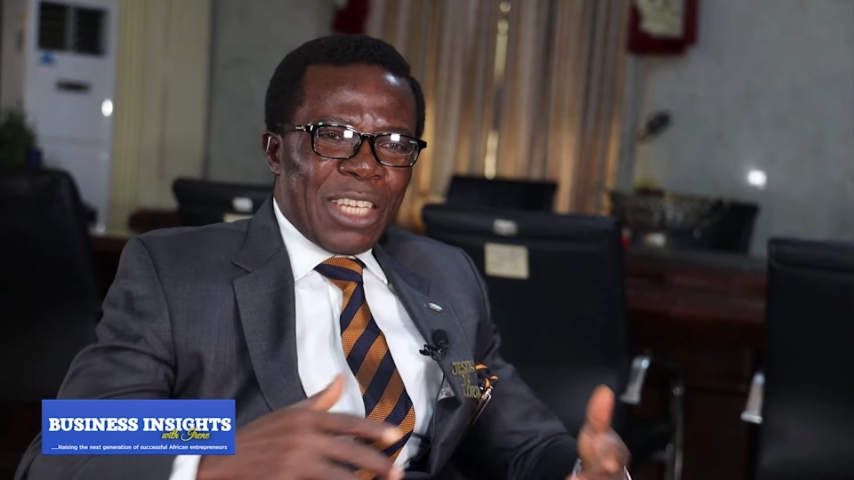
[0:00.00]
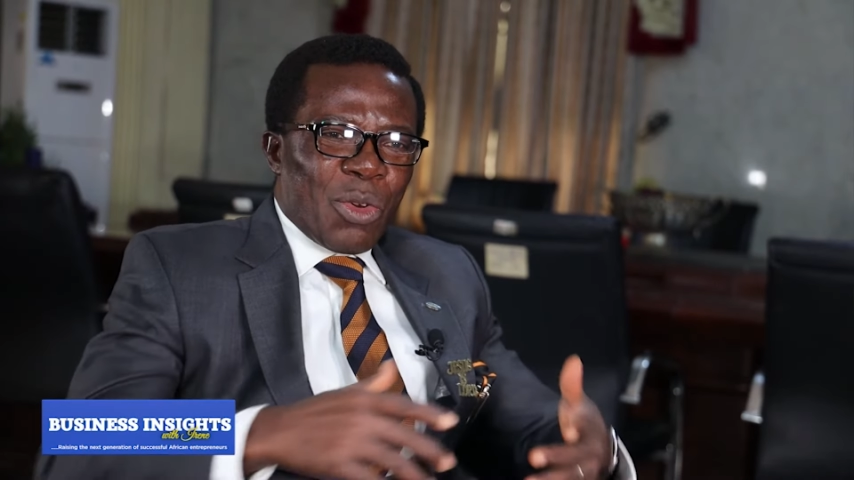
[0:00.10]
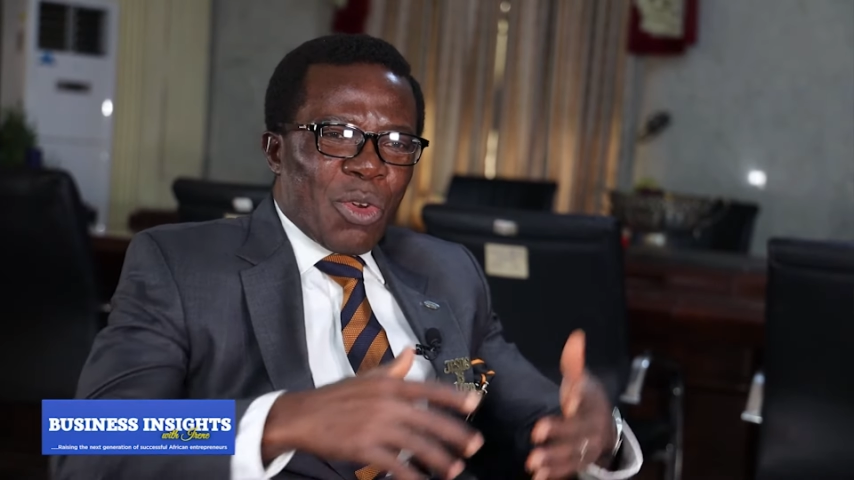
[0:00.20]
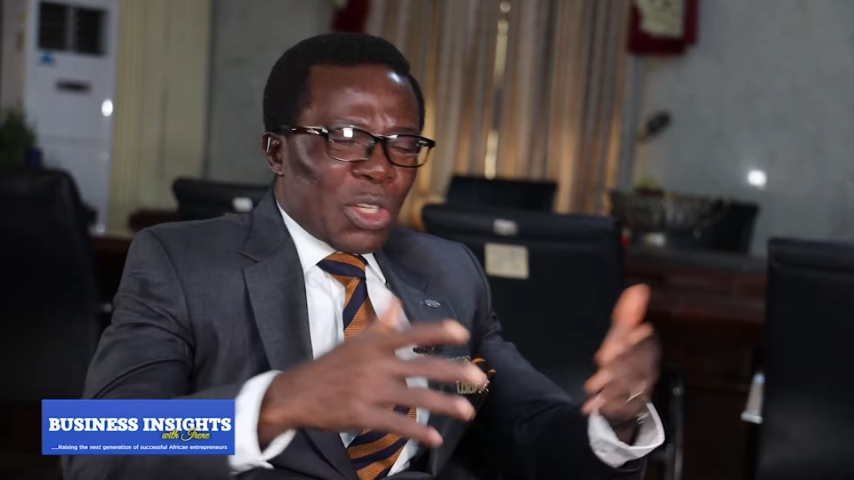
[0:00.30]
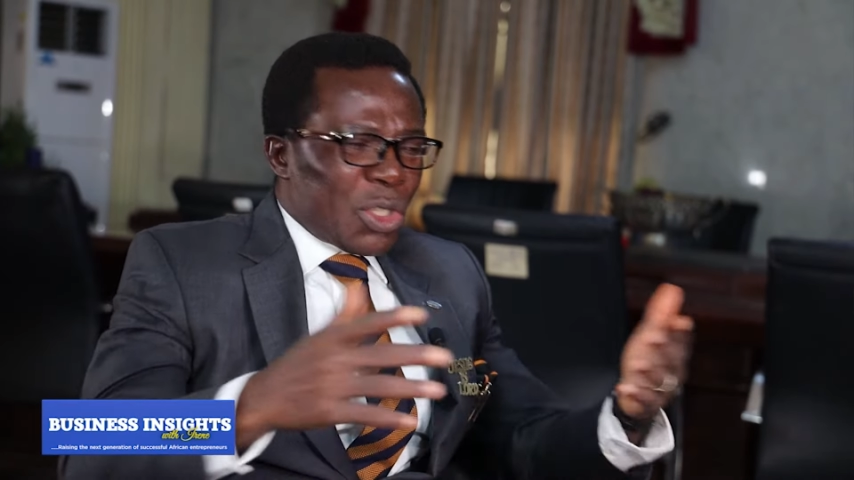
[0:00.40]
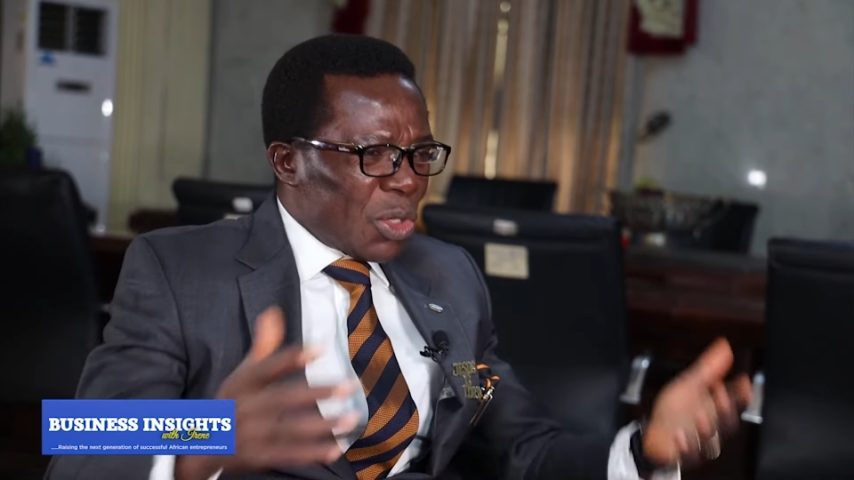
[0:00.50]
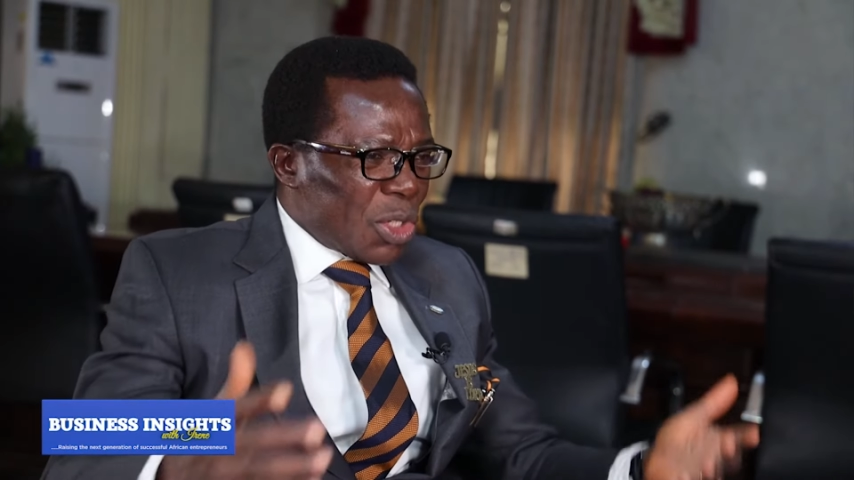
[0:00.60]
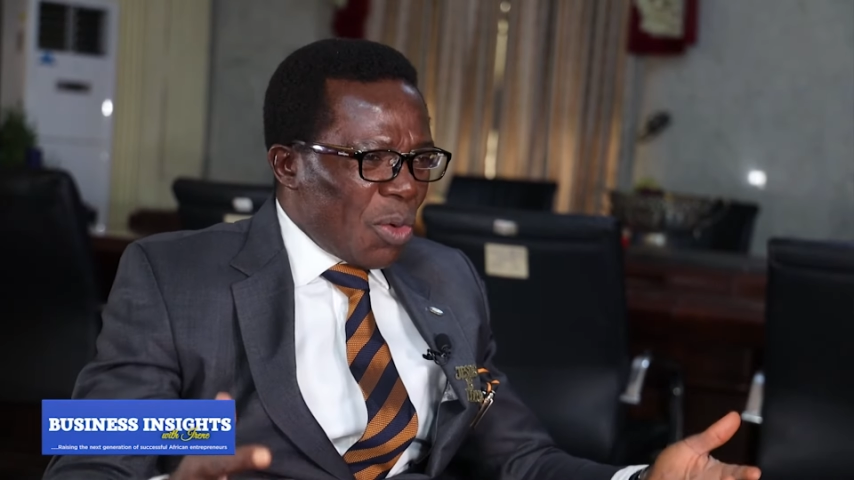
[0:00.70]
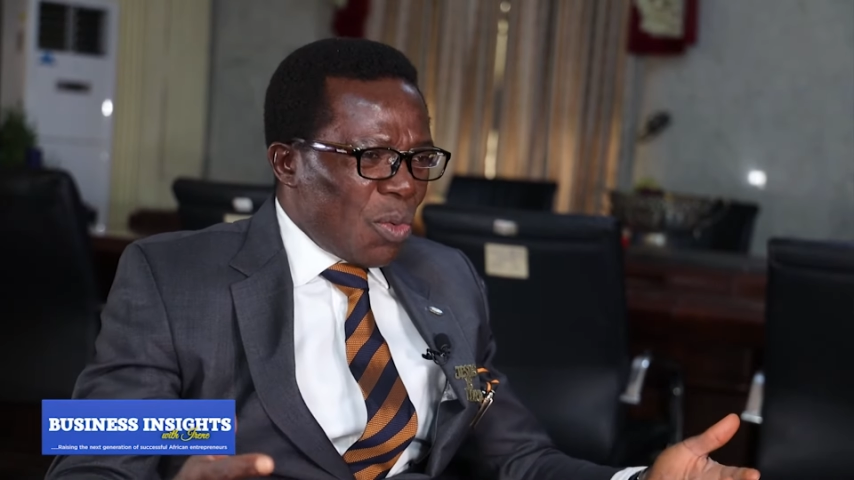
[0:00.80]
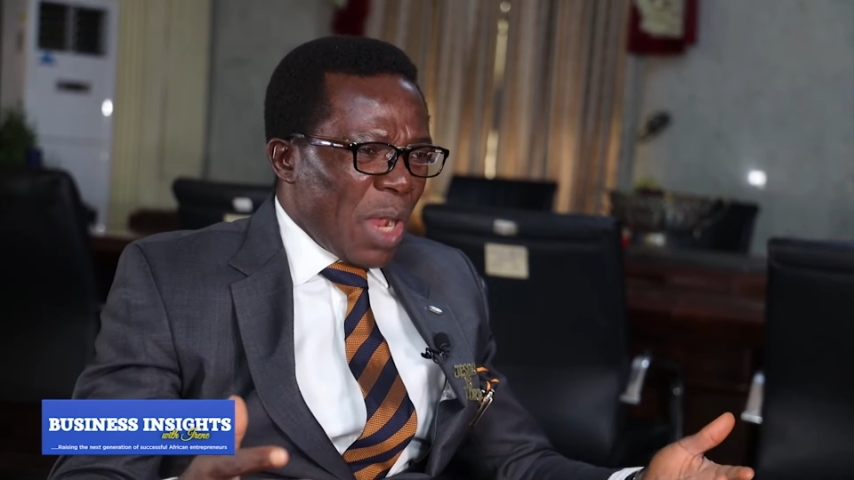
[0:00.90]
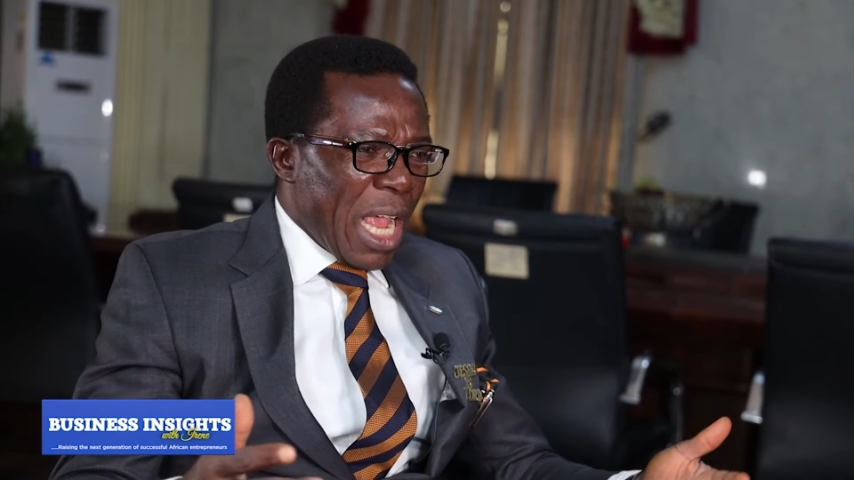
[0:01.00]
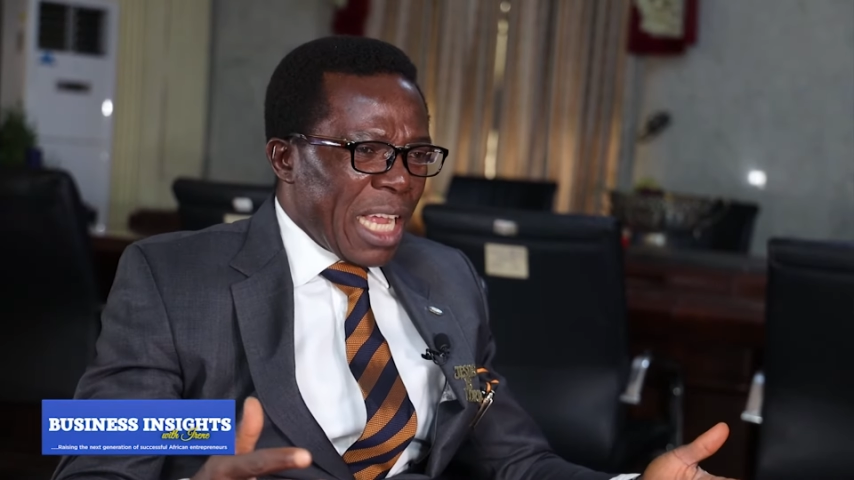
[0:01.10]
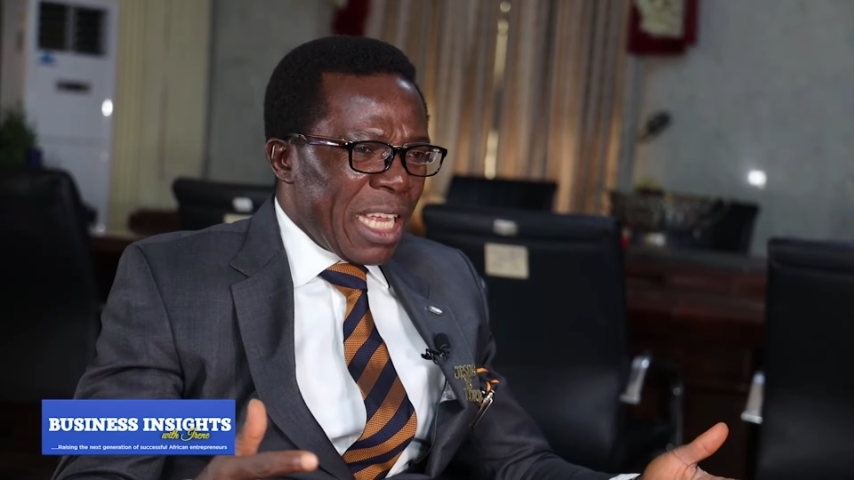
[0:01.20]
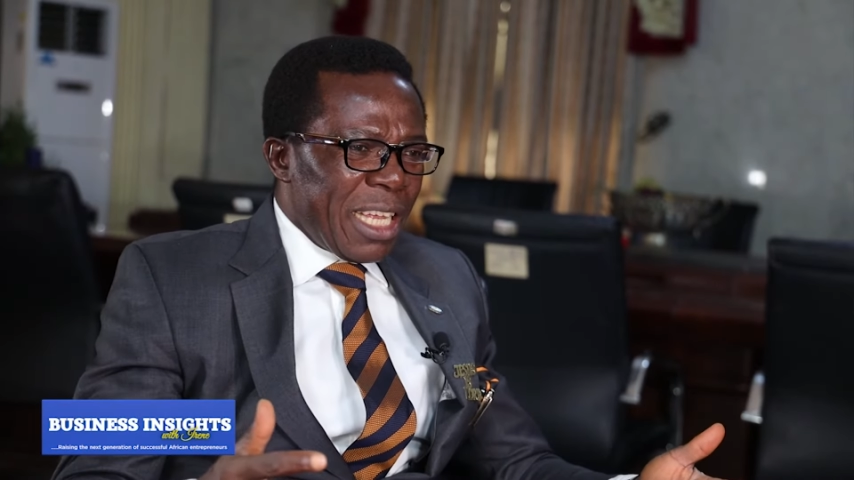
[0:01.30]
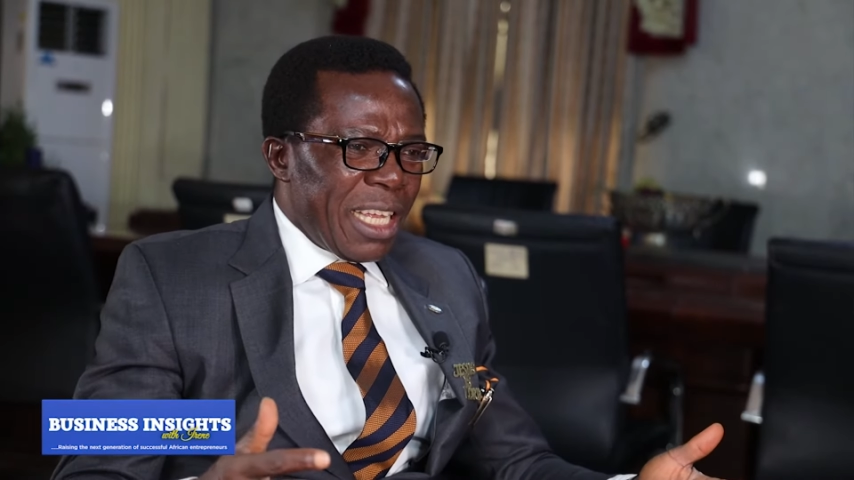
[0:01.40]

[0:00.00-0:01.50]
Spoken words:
took us to somewhere.